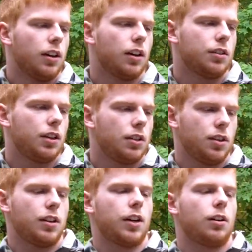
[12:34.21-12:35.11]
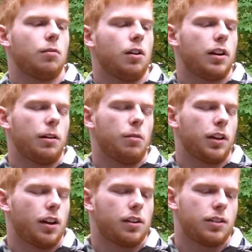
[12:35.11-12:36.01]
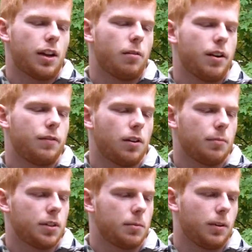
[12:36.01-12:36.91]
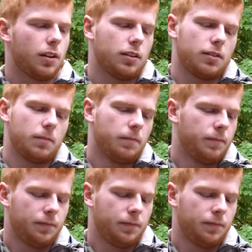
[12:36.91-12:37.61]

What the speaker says: JG and Echo 1 I really kind of stay away from, just because